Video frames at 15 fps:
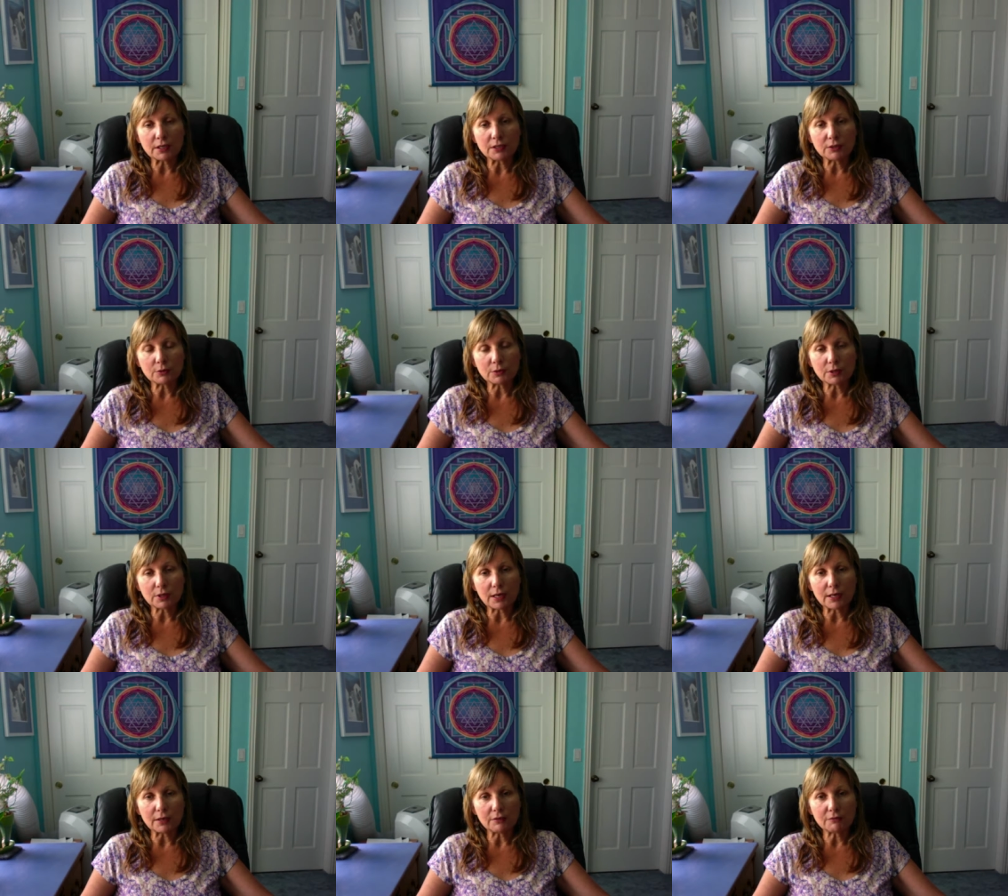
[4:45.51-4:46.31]
I do a
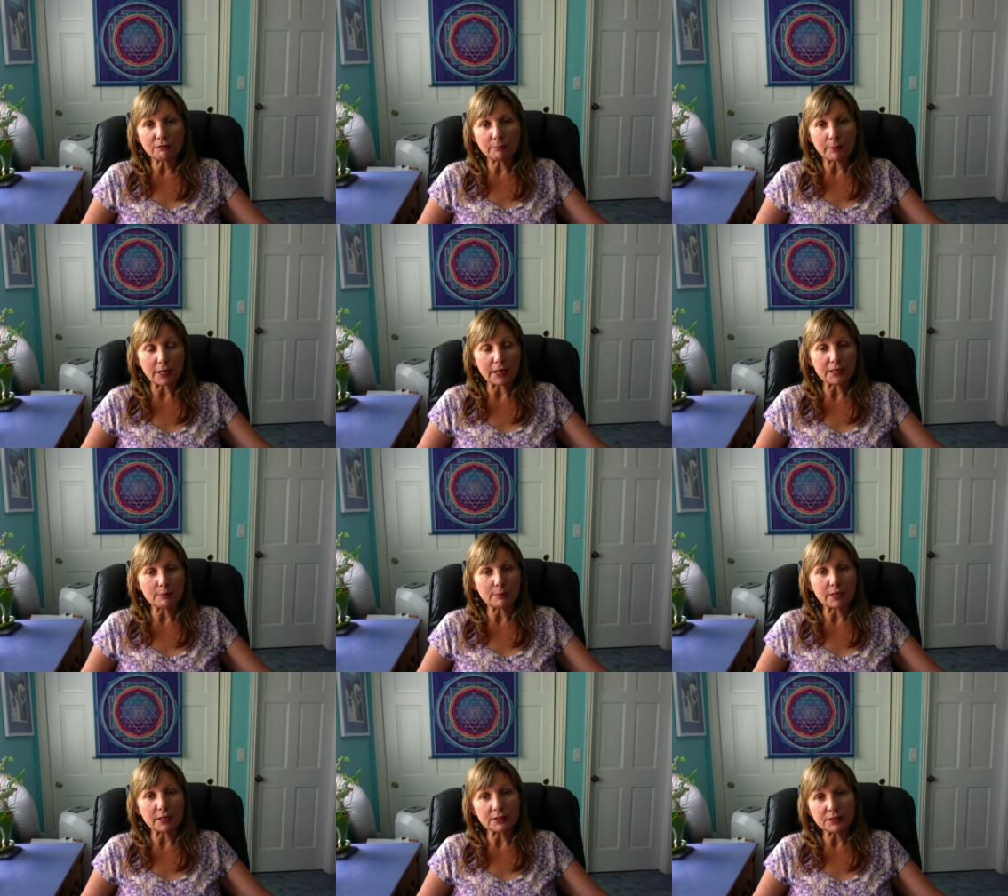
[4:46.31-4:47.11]
lot of
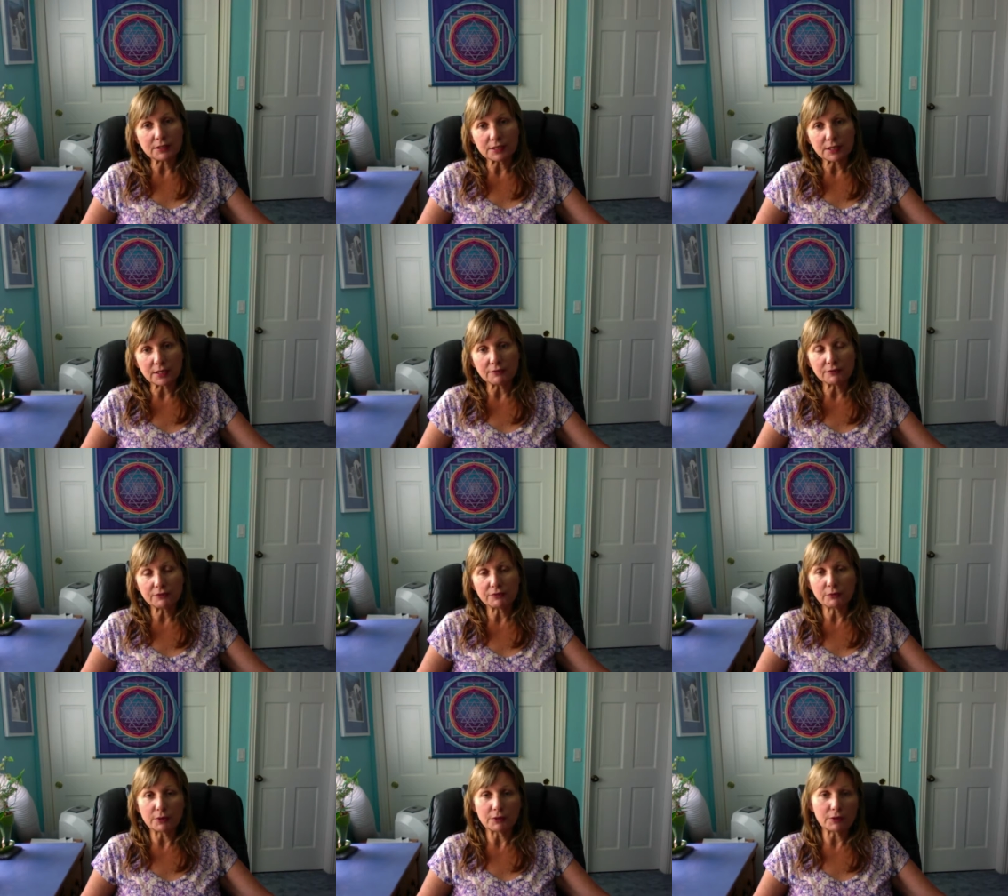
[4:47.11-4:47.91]
body-mind
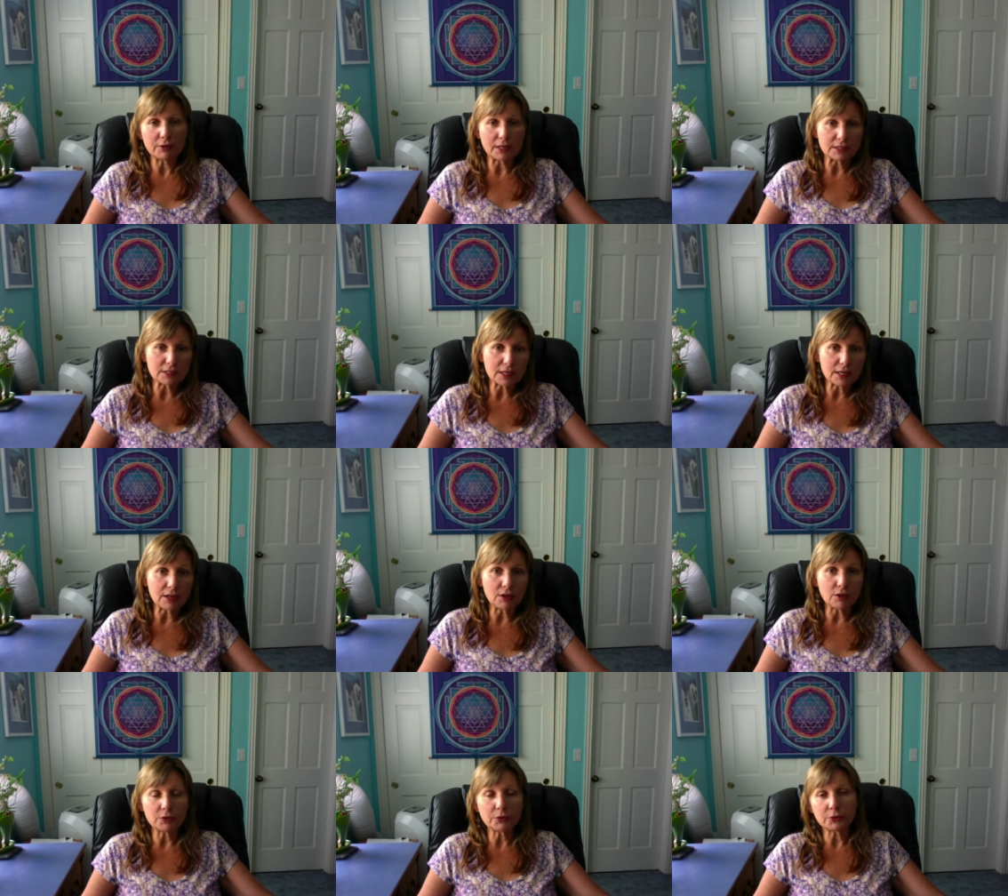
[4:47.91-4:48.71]
stuff, whether that's
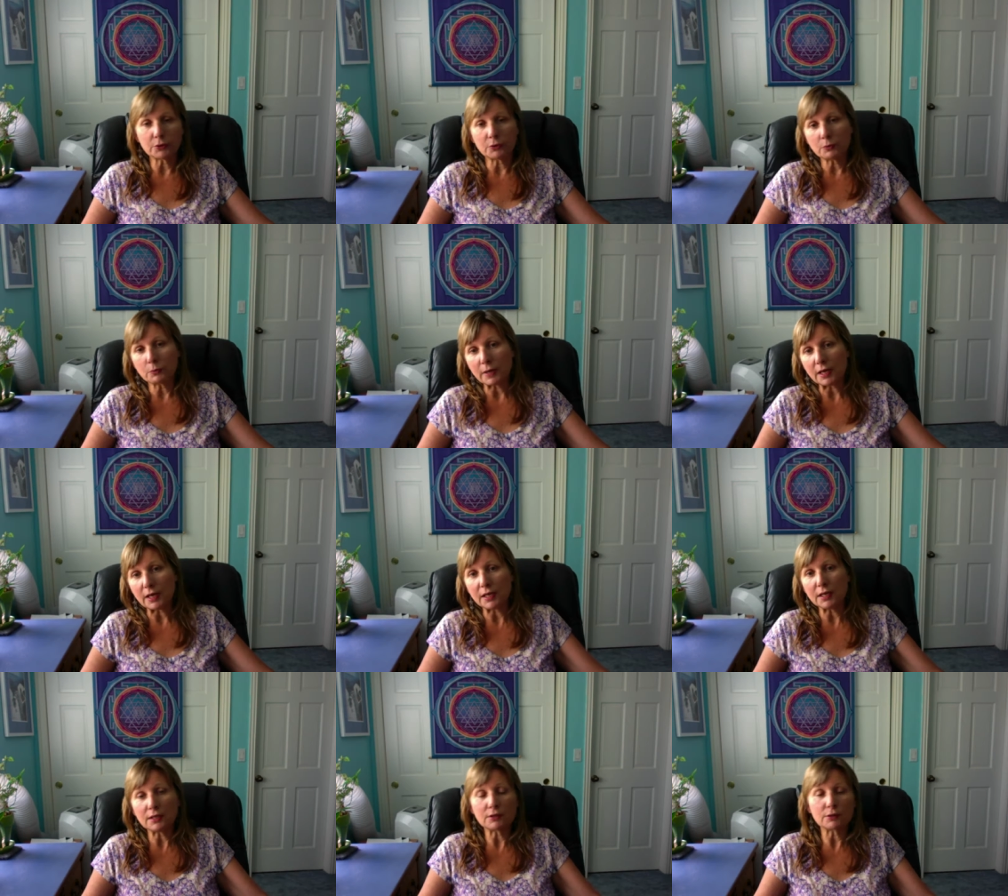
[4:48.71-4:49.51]
health or
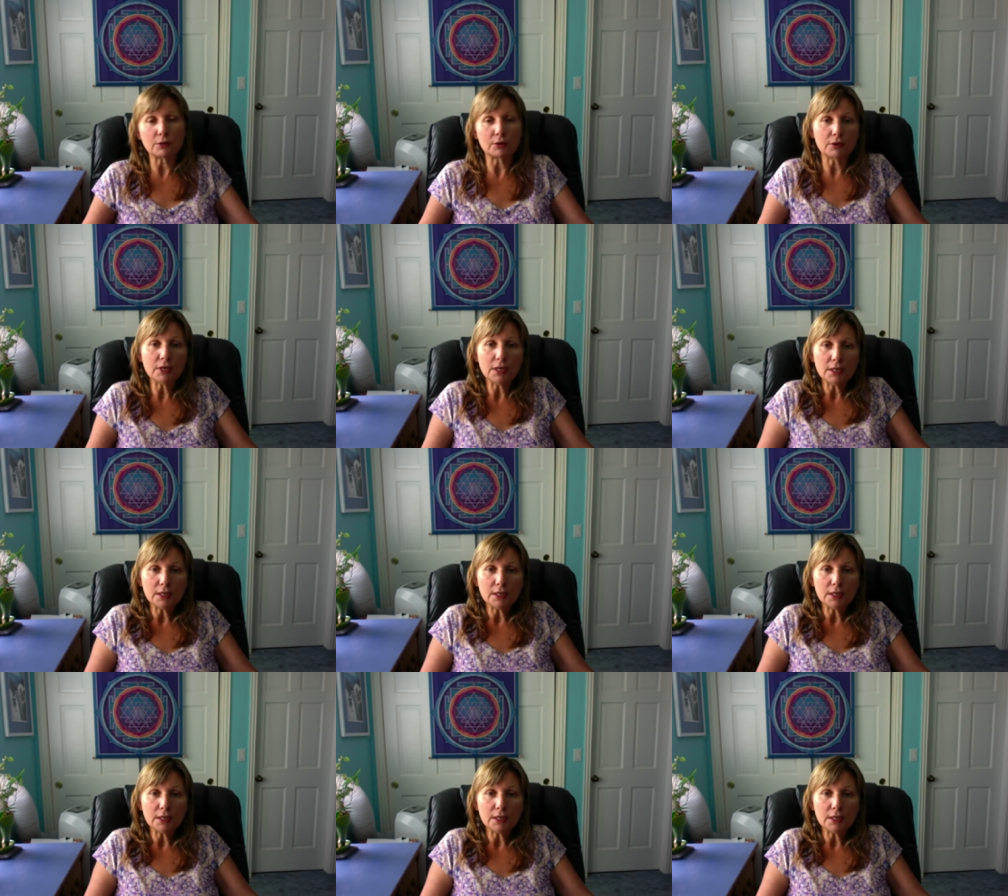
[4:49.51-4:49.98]
weight or